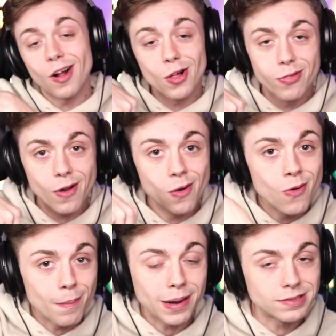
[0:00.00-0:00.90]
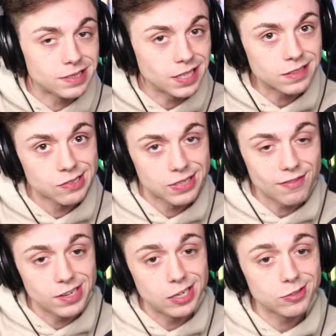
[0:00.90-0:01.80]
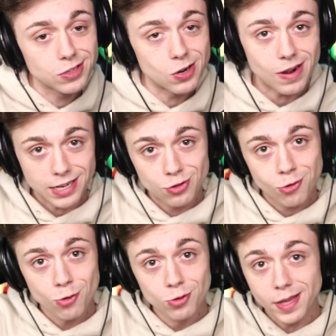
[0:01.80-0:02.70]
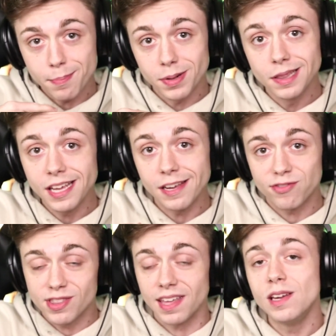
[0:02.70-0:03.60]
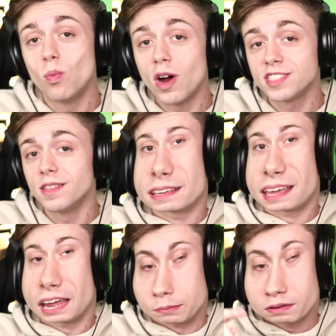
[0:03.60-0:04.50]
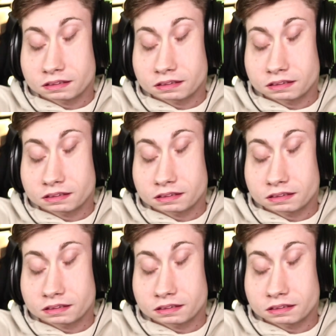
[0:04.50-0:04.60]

although about six or seven years ago, I truly believed that he was in the game.